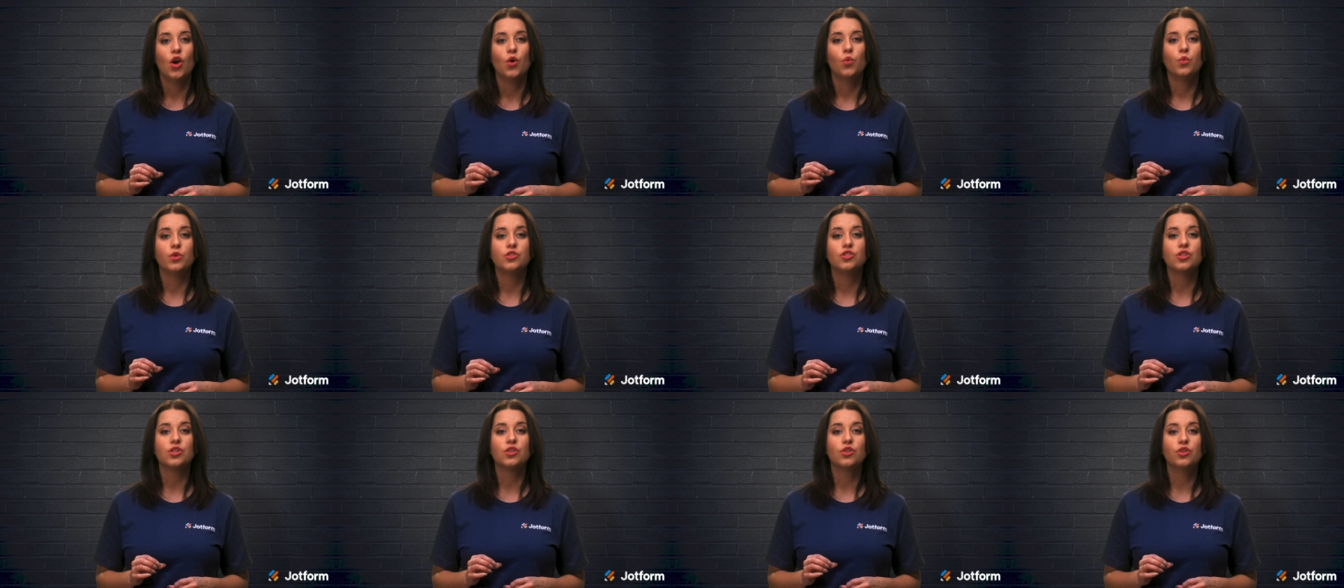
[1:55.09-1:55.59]

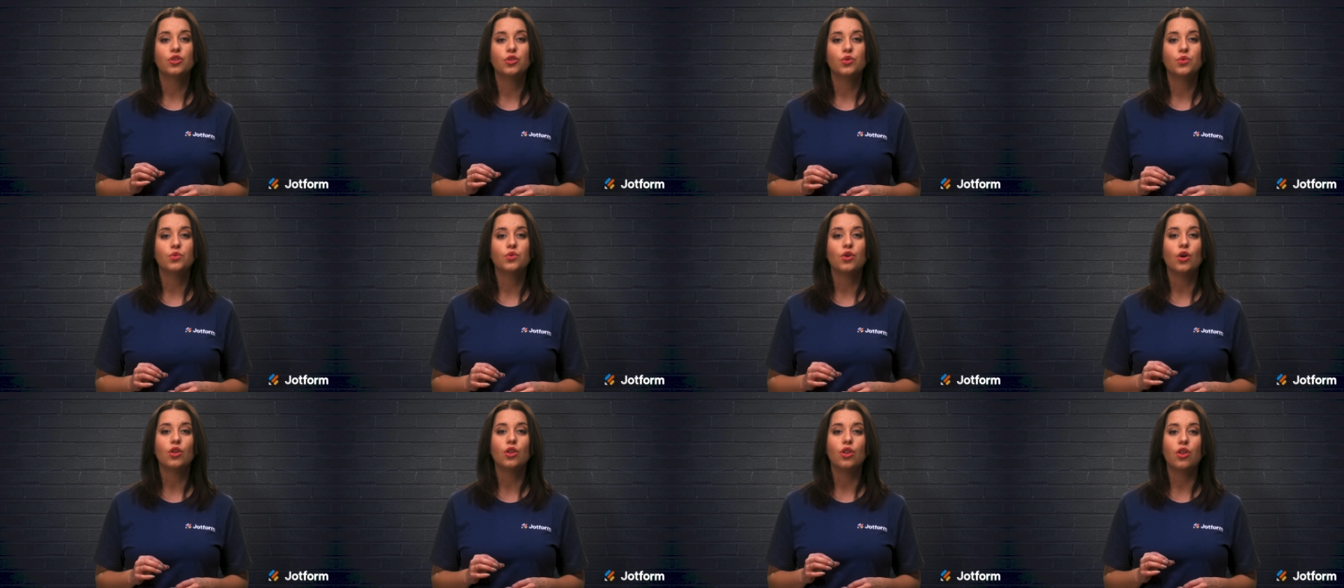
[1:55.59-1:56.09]
which
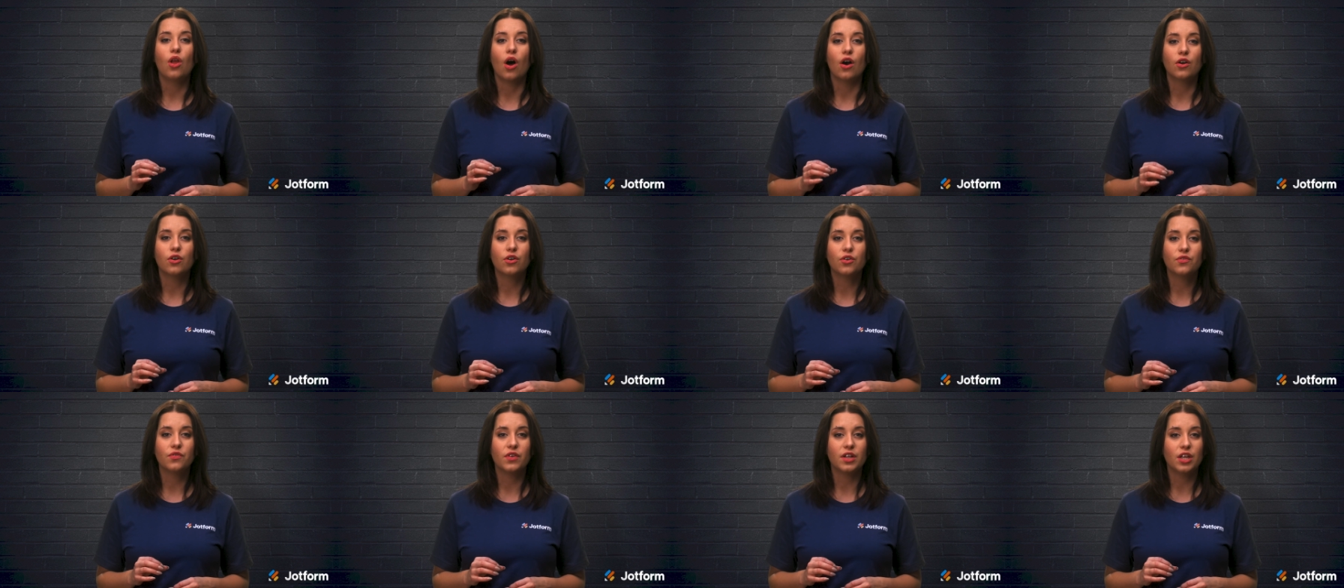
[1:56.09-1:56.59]
include
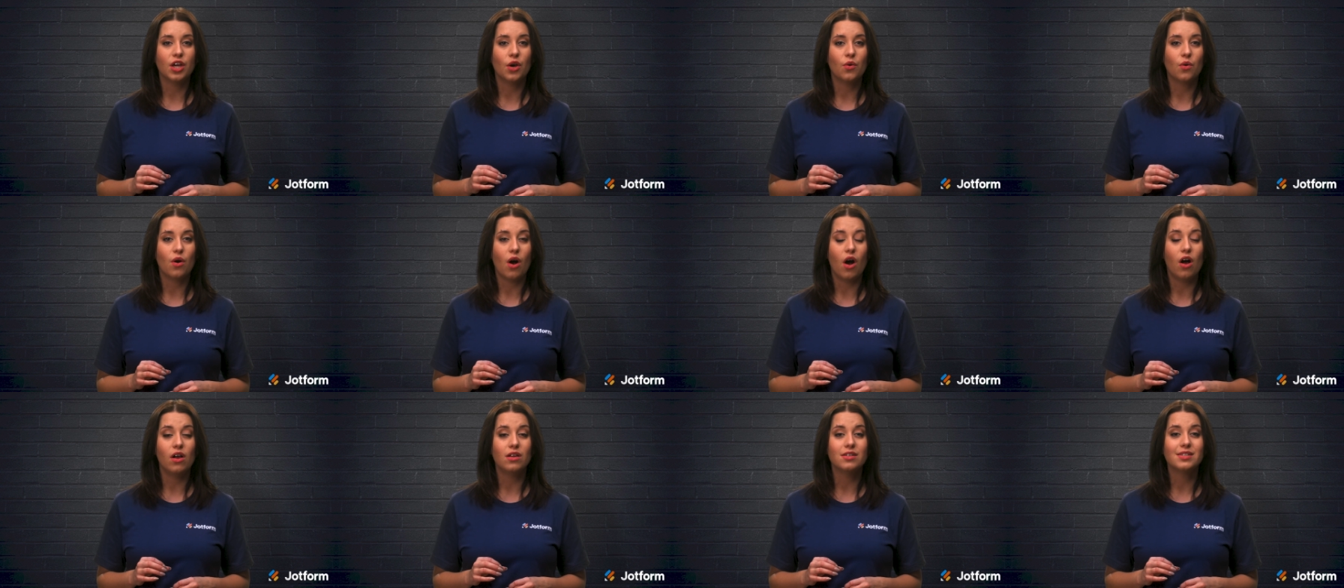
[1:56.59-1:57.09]
longer video
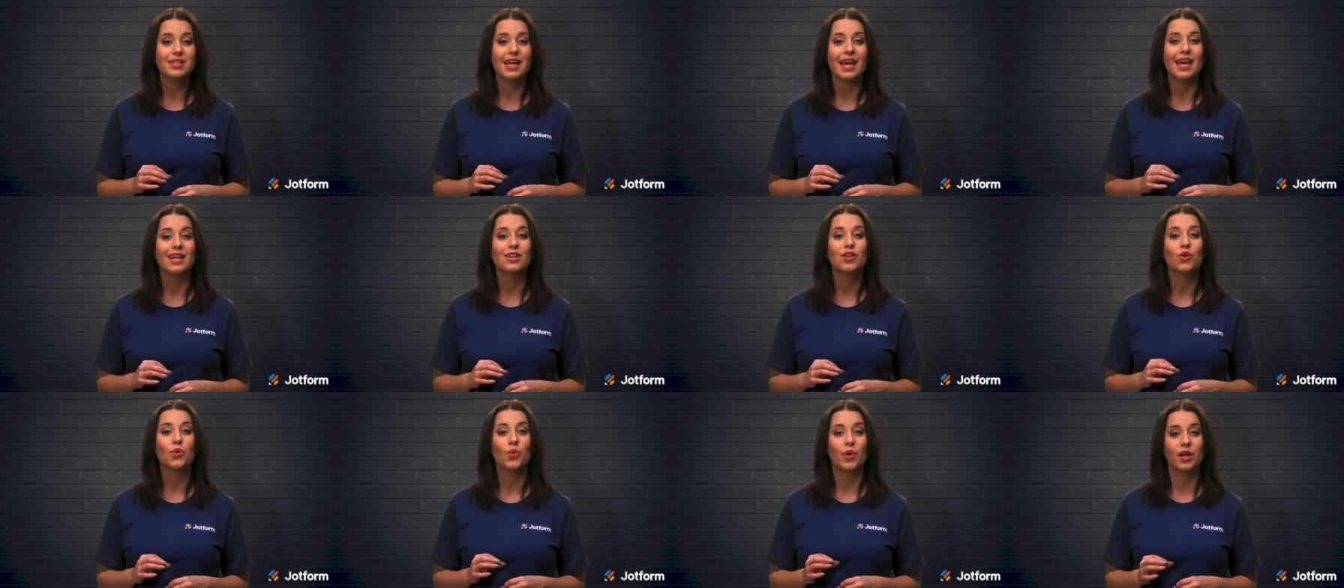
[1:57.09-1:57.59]
calls
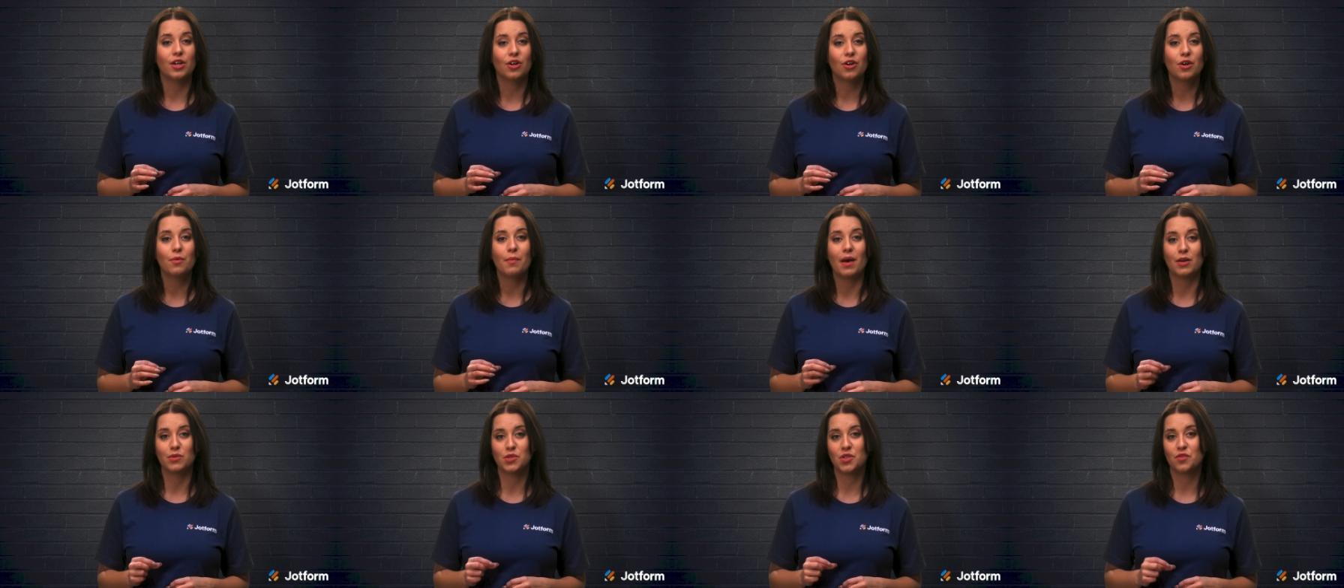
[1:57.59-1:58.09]
and greater
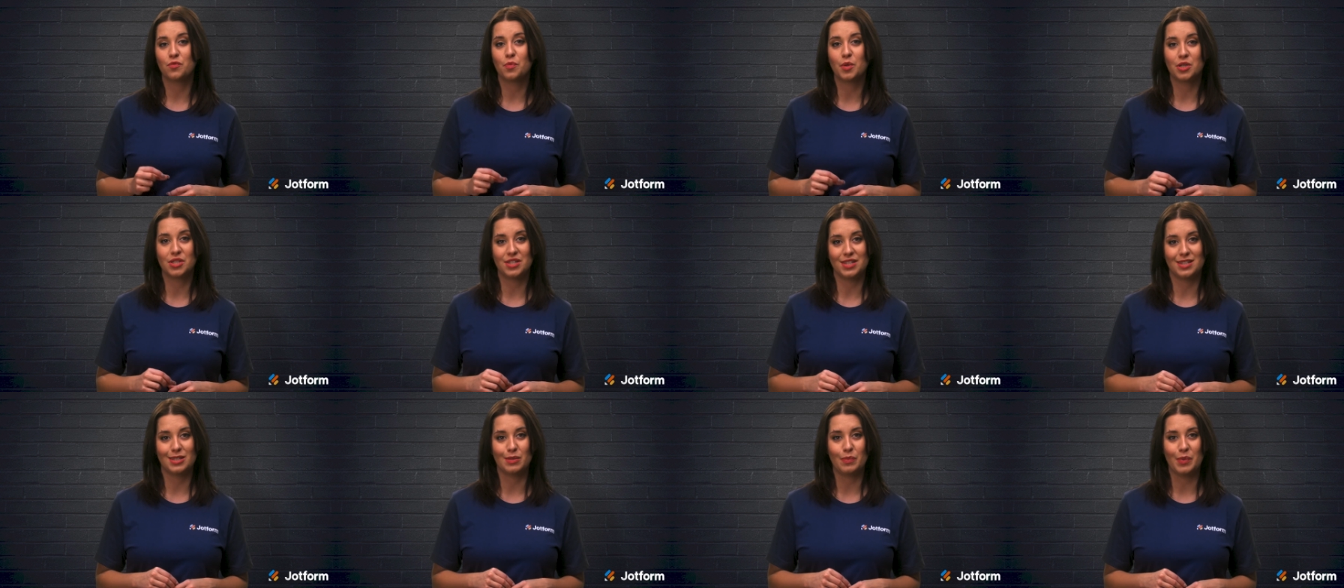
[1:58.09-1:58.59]
amounts of
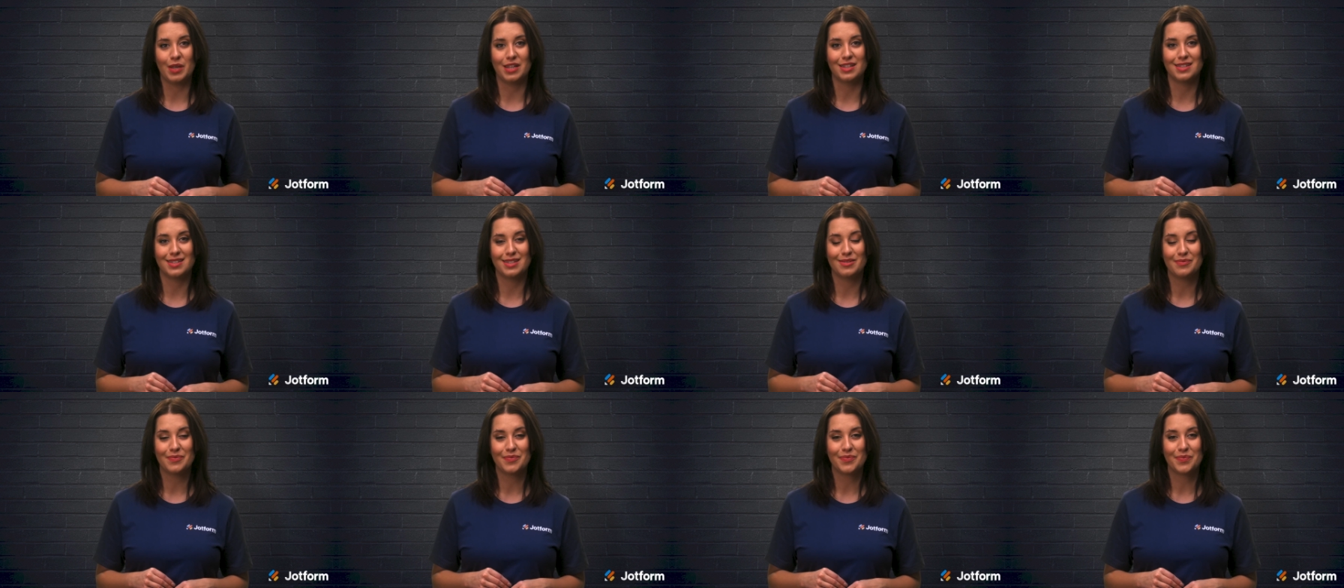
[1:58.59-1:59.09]

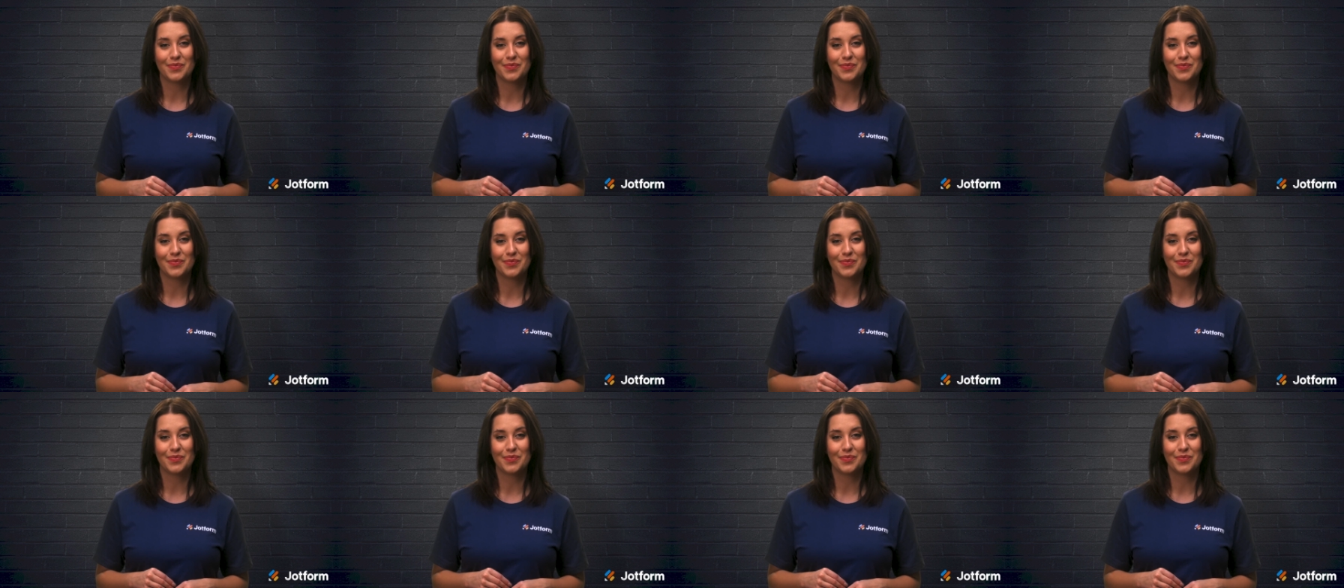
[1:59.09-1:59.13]
participants.